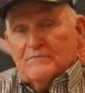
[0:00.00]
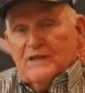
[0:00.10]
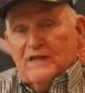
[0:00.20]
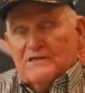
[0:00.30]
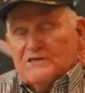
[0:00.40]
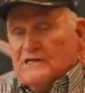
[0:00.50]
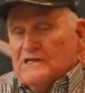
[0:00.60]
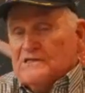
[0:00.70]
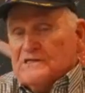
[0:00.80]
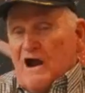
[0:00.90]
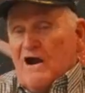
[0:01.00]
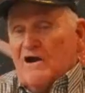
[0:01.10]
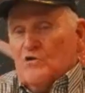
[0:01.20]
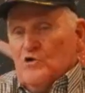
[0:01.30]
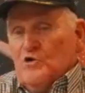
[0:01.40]
it's our
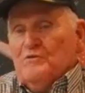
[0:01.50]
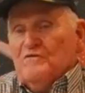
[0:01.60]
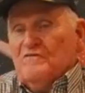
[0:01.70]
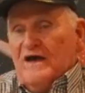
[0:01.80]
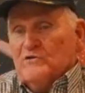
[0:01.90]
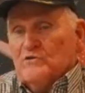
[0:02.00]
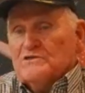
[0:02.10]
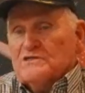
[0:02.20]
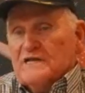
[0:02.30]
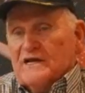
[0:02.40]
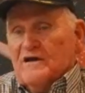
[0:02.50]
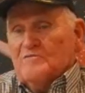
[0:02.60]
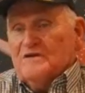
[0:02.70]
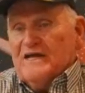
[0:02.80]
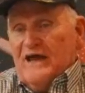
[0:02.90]
group of veterans that
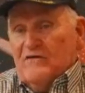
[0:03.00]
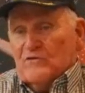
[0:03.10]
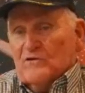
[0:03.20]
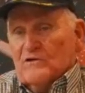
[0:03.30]
come together